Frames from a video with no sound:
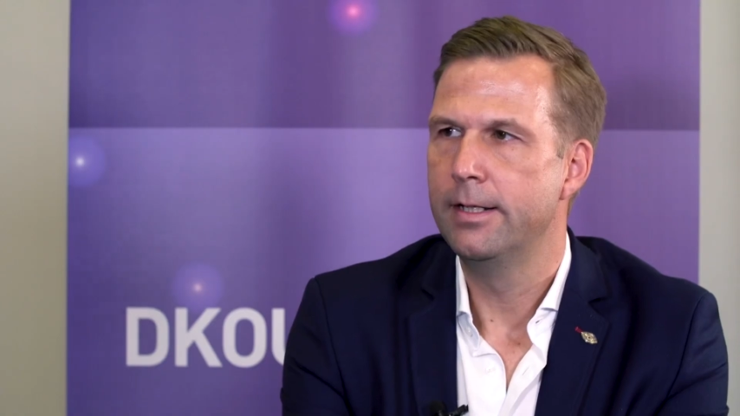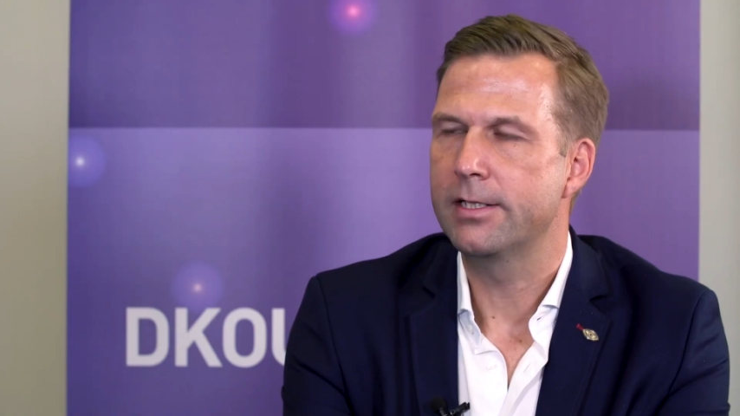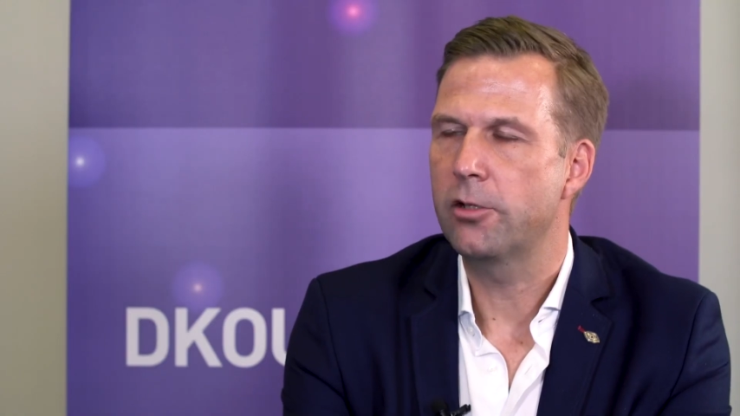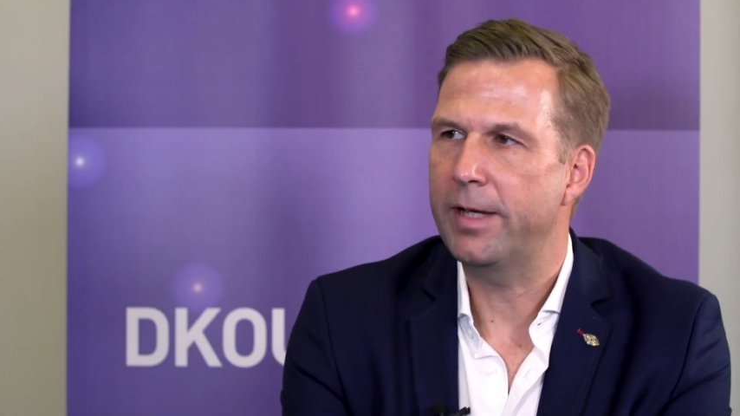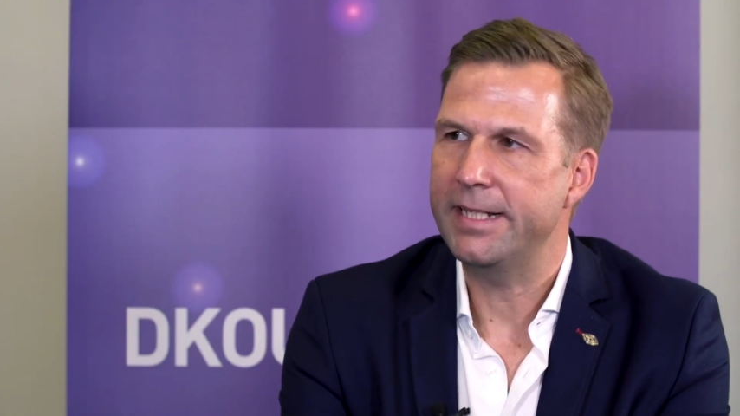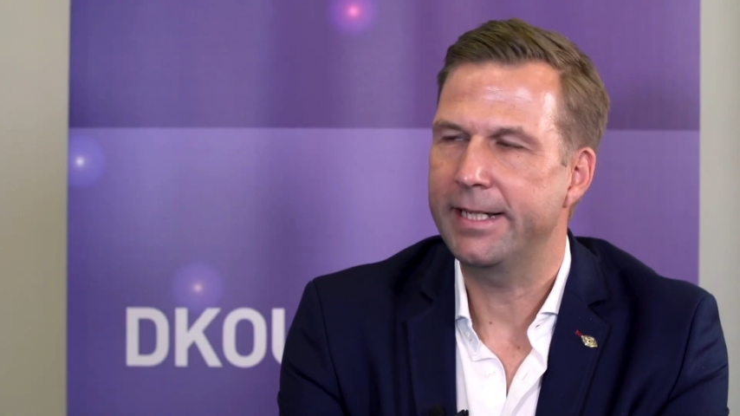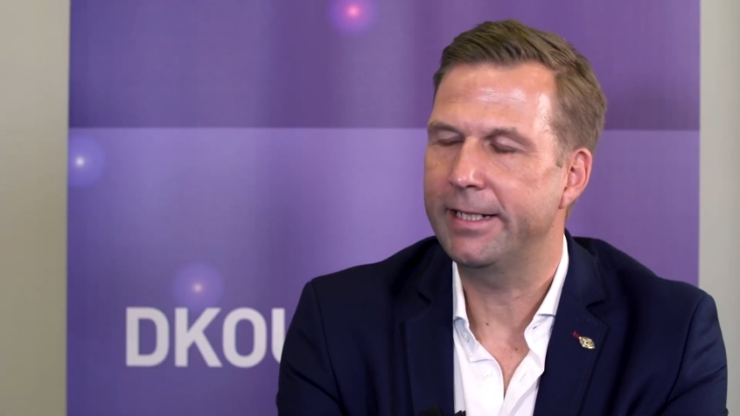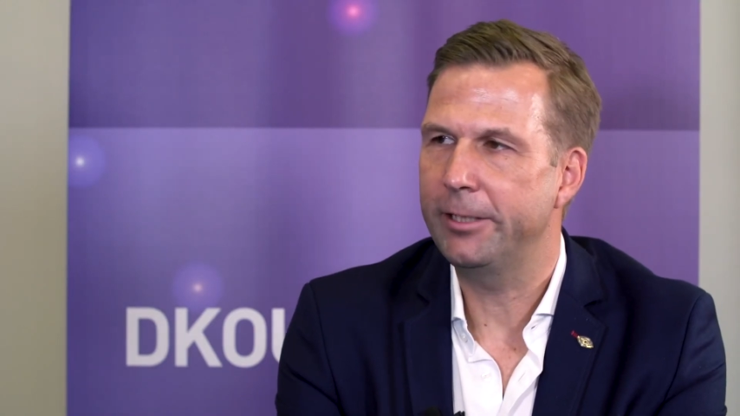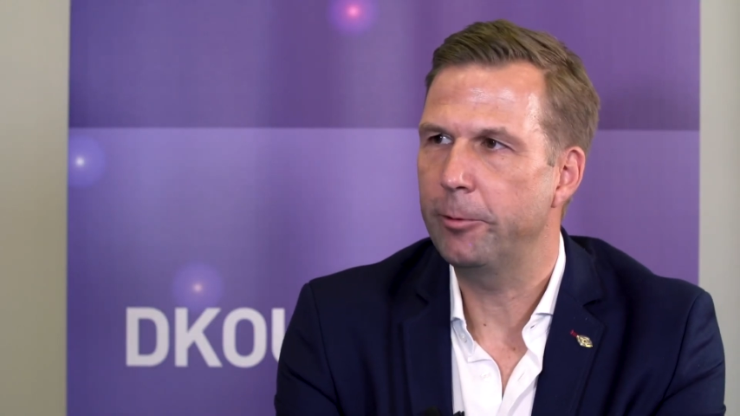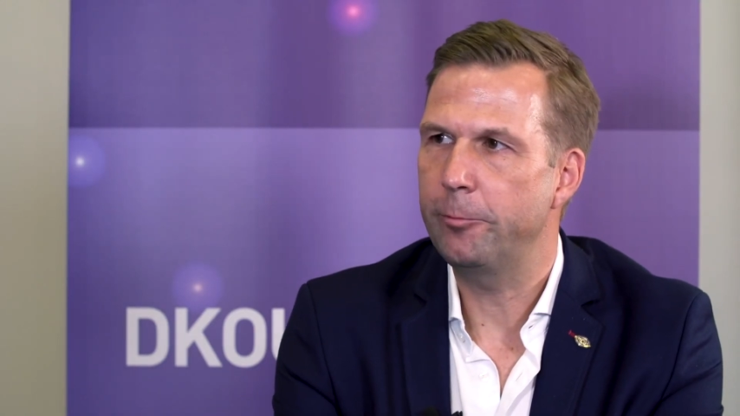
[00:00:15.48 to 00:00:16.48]
So
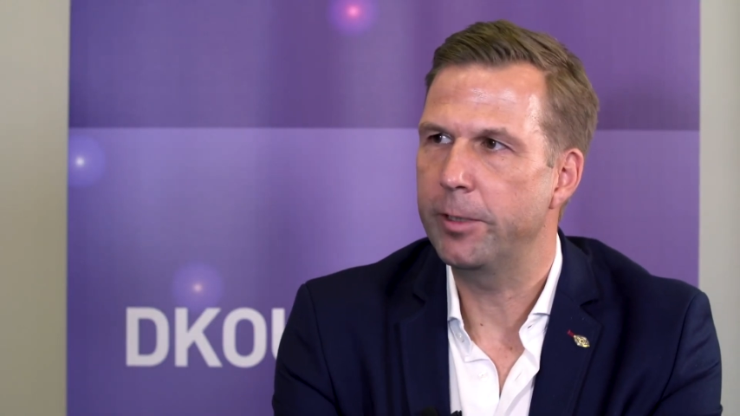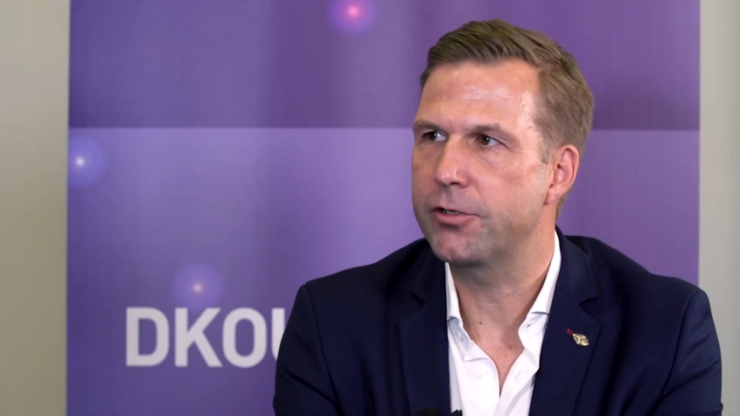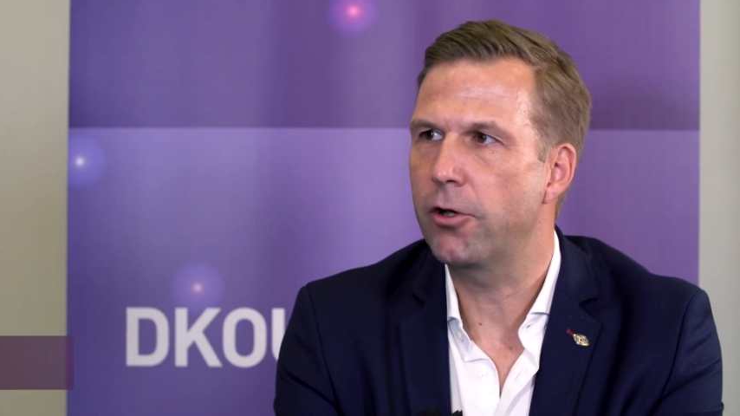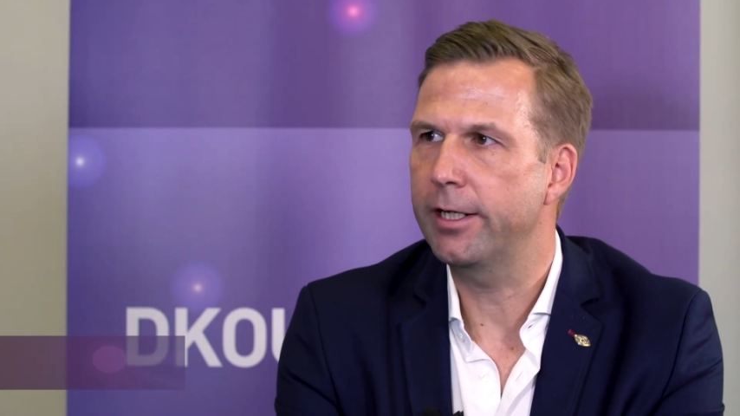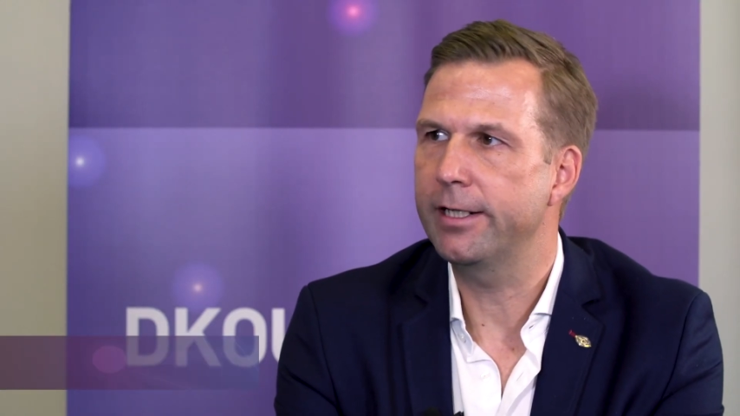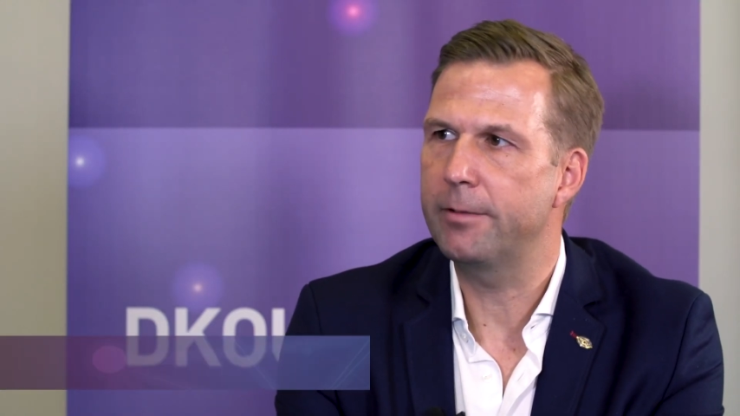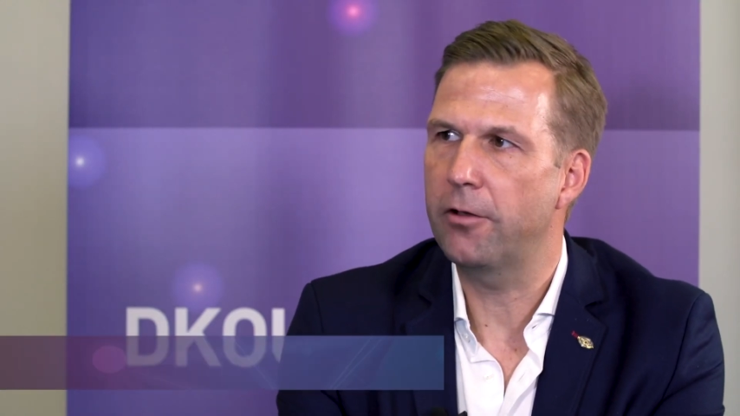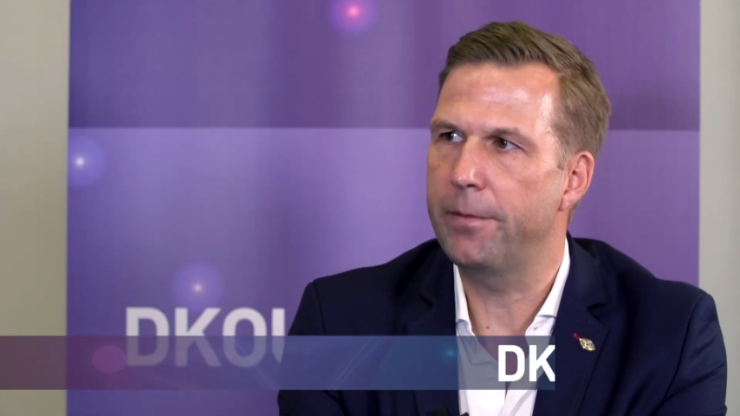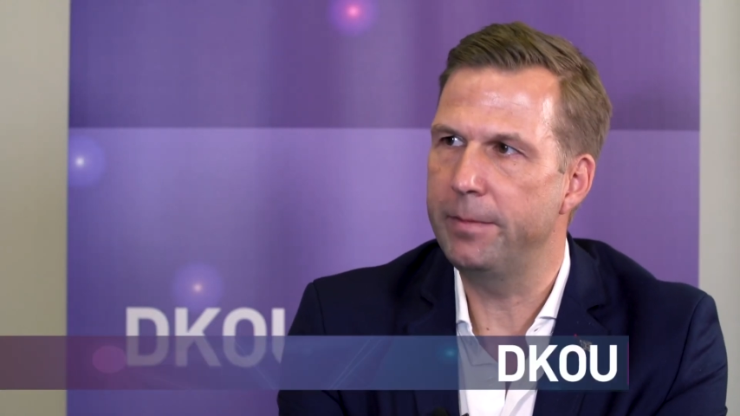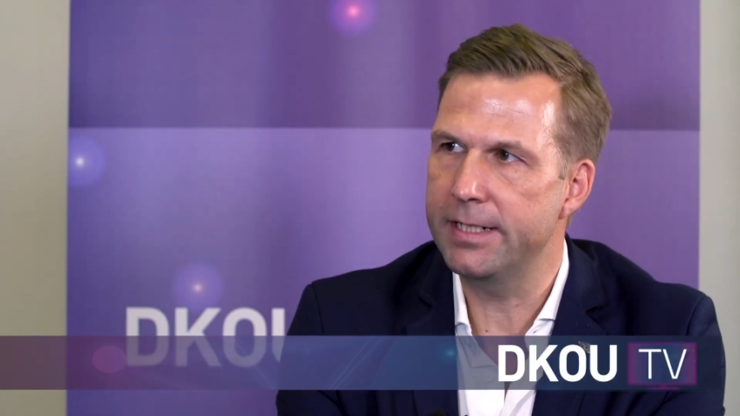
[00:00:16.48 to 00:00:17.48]
basically, when we're talking about
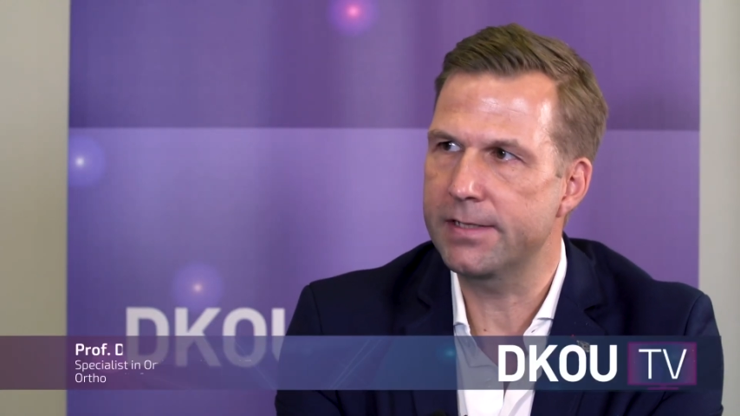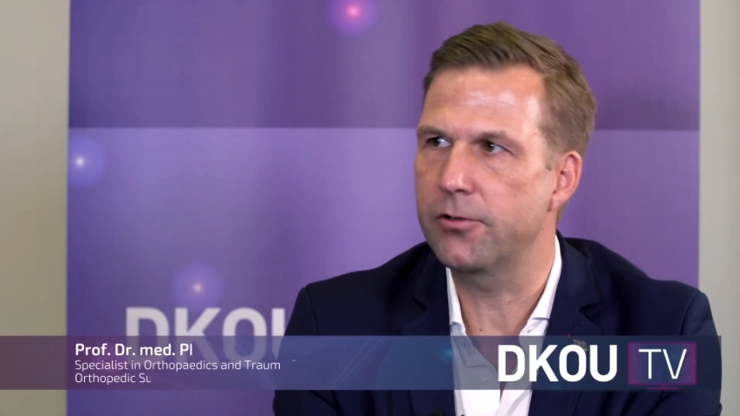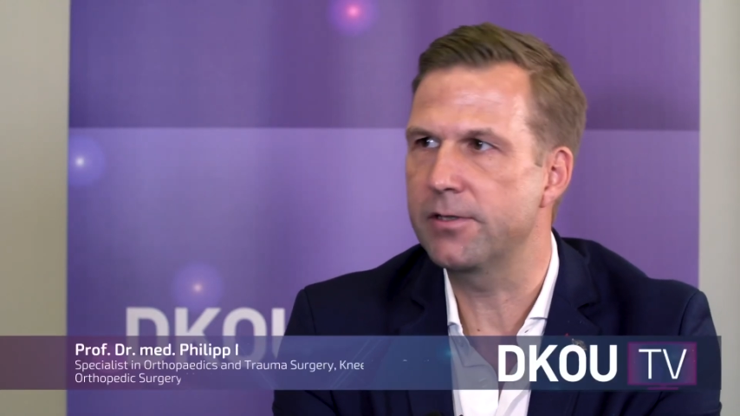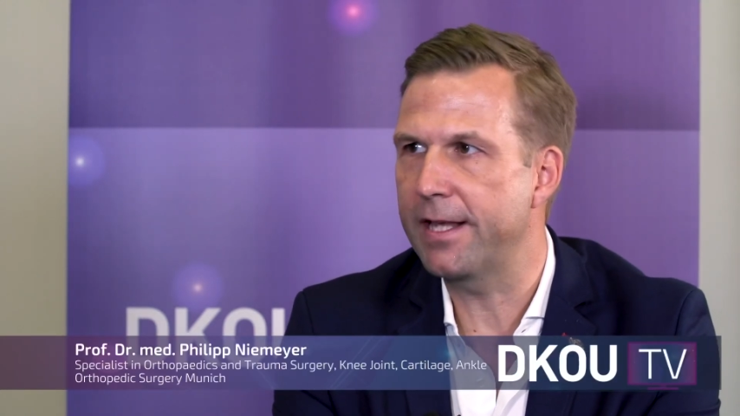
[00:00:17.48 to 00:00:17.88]
the meniscus